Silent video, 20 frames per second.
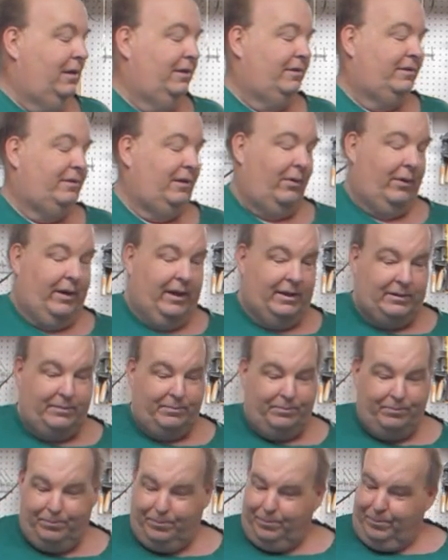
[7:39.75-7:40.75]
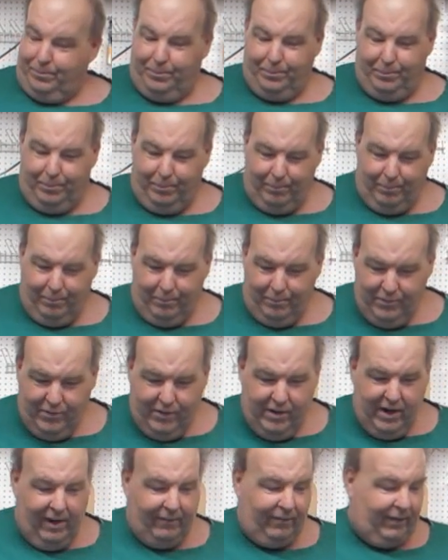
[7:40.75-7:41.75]
So it's
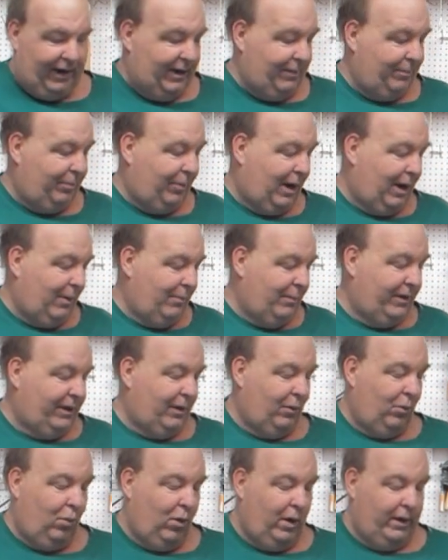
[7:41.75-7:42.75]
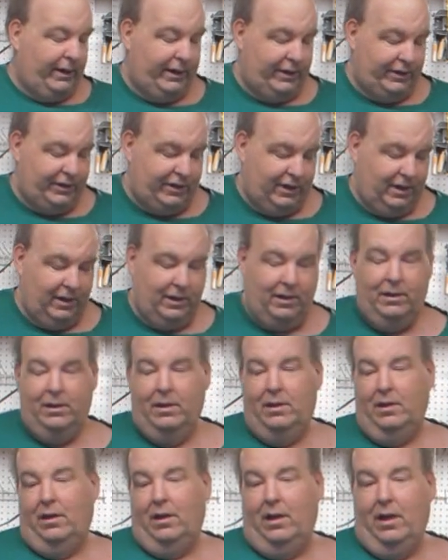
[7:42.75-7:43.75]
never had a problem with it. 1-inch,
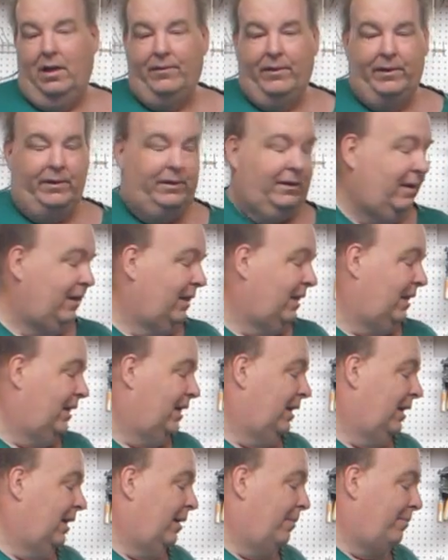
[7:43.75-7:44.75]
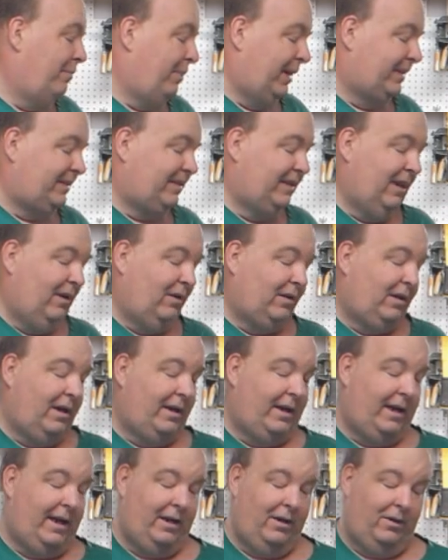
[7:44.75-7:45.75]
love it. Best nail
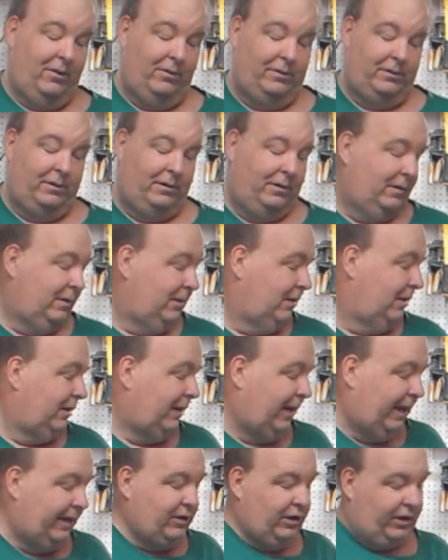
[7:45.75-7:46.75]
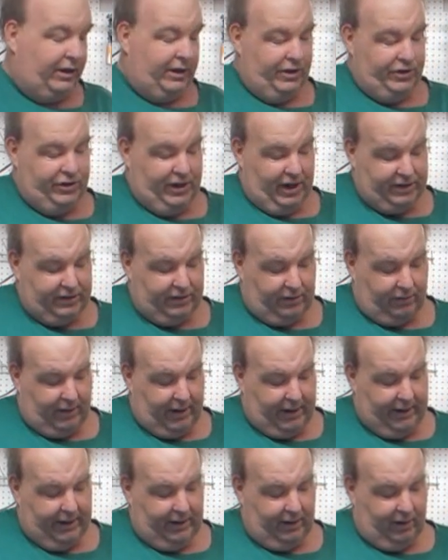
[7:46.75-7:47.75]
gun I own. And you can adjust it
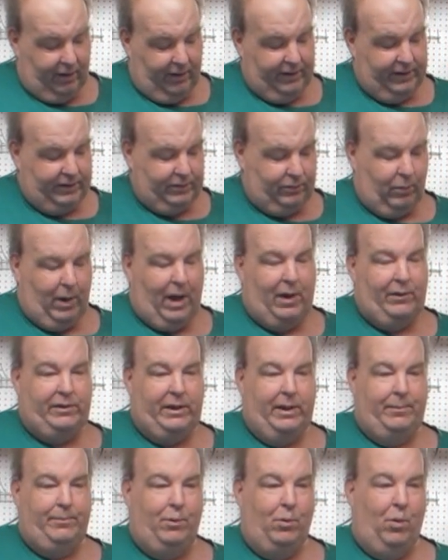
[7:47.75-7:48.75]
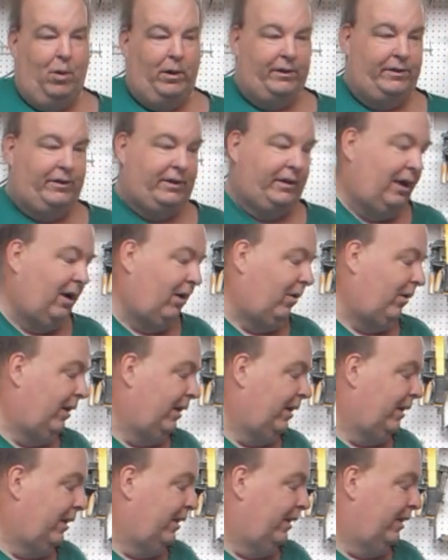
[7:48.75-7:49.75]
right here on this, how deep you want it to go.
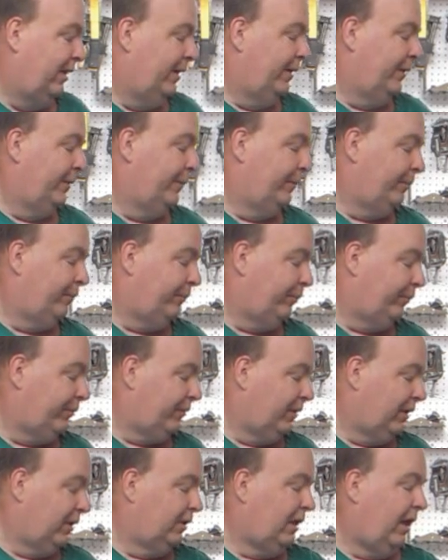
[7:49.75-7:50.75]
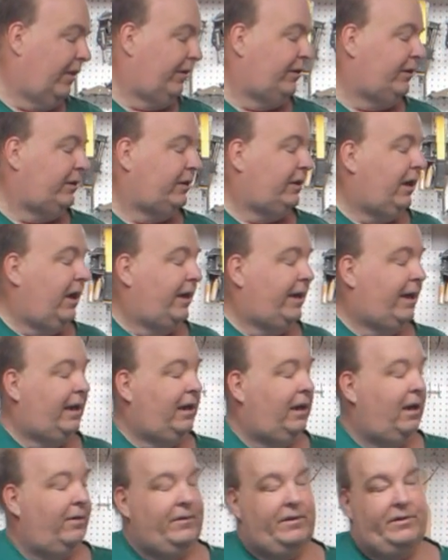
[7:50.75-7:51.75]
Another gun I
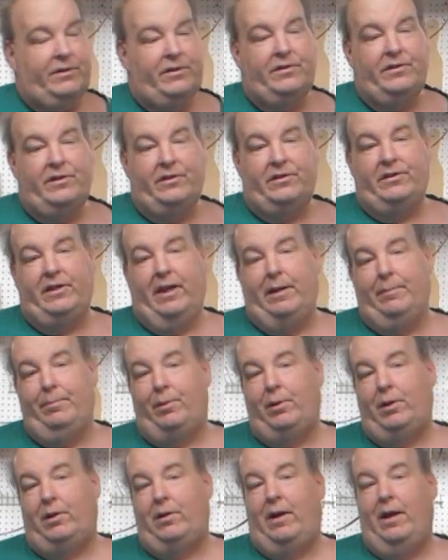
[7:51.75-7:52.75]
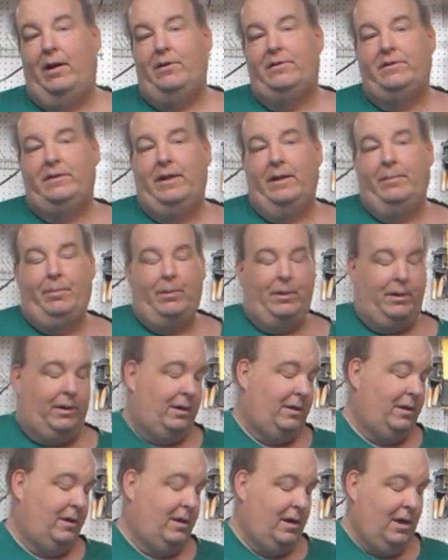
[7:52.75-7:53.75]
love, this is the stapler, crown
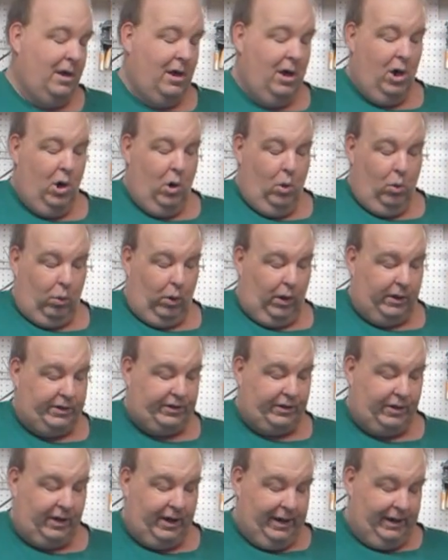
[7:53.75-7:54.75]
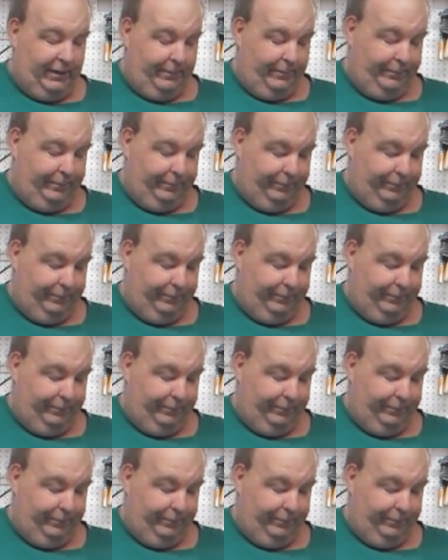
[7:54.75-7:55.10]
stapler. Works great.